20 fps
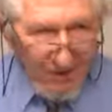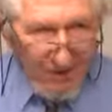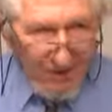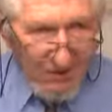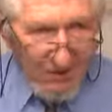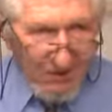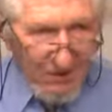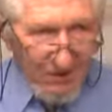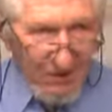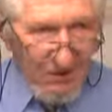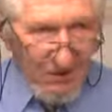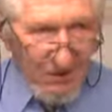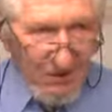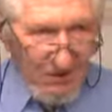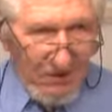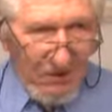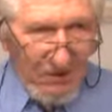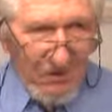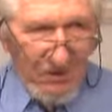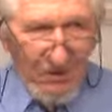who was
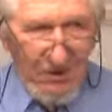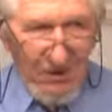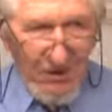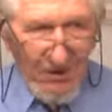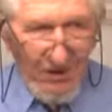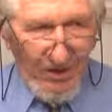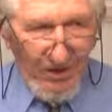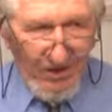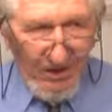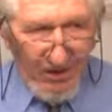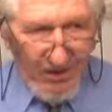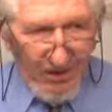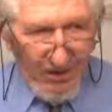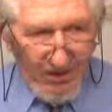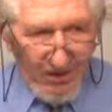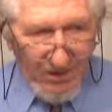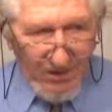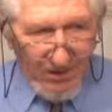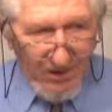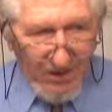a
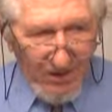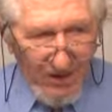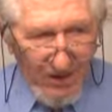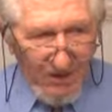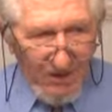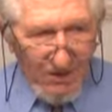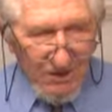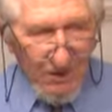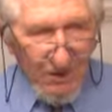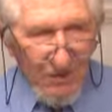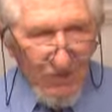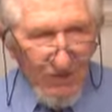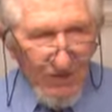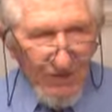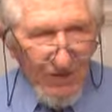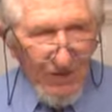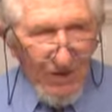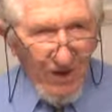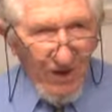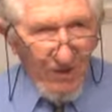20th century
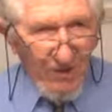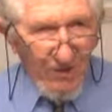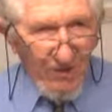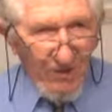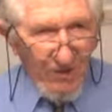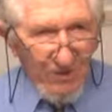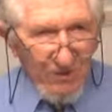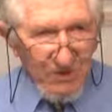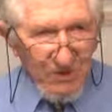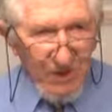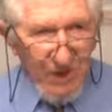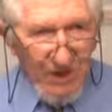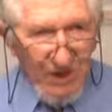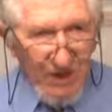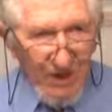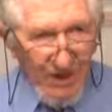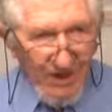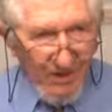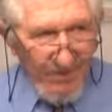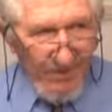philosopher, he's an
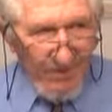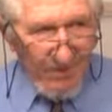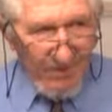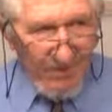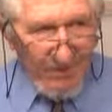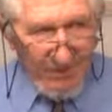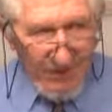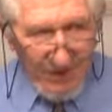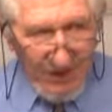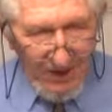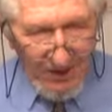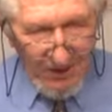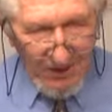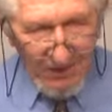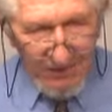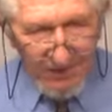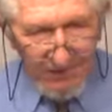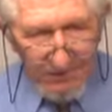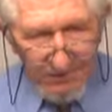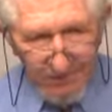economist in
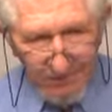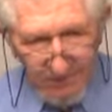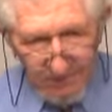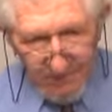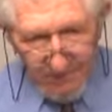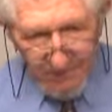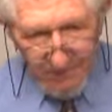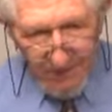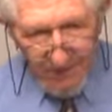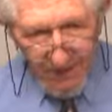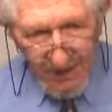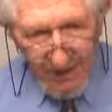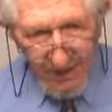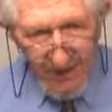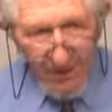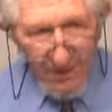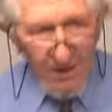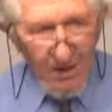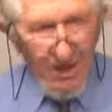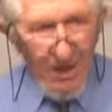England,
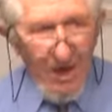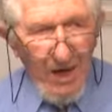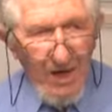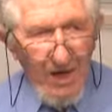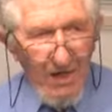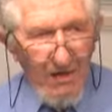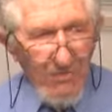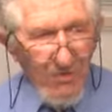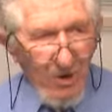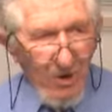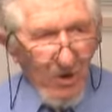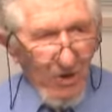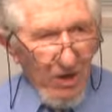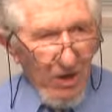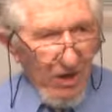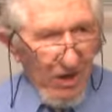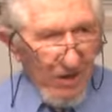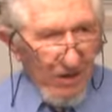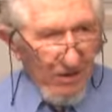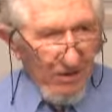and he wrote
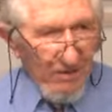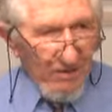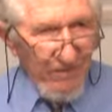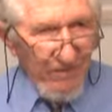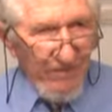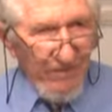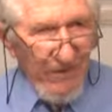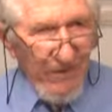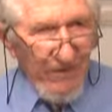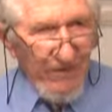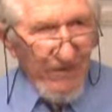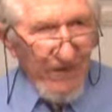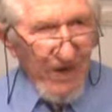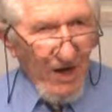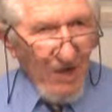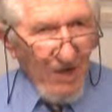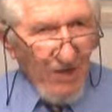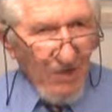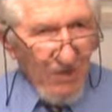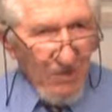on
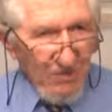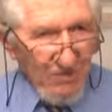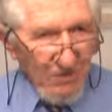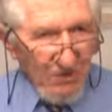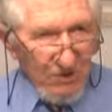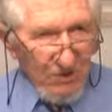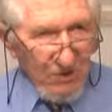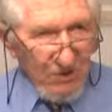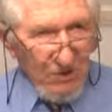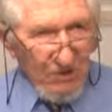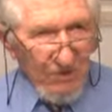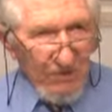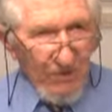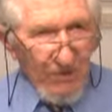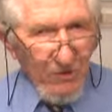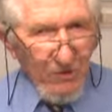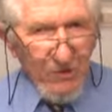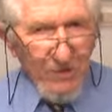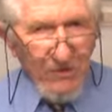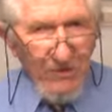verification, what's called the
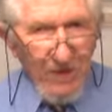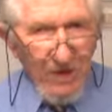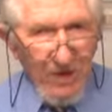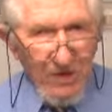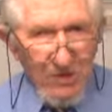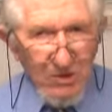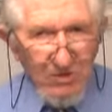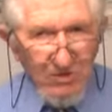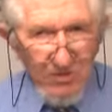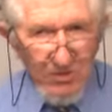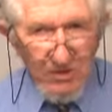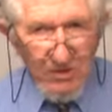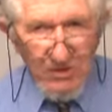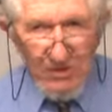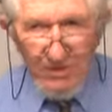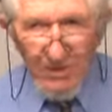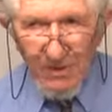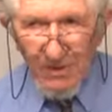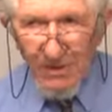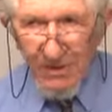falsification
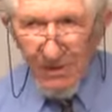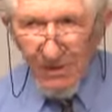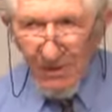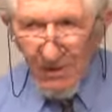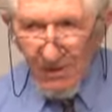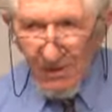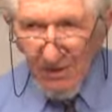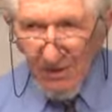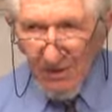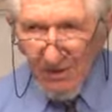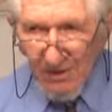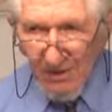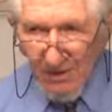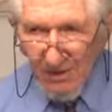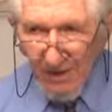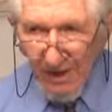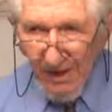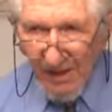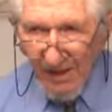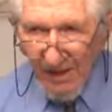principle,
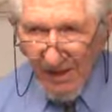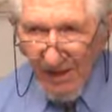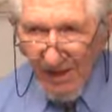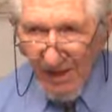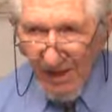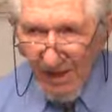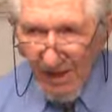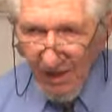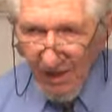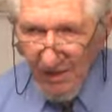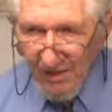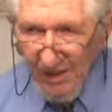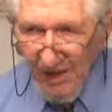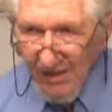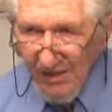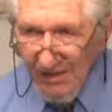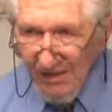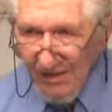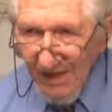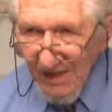that a
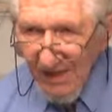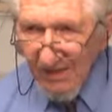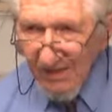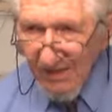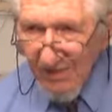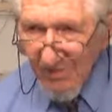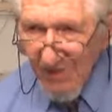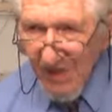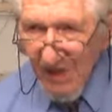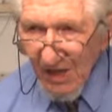sentence has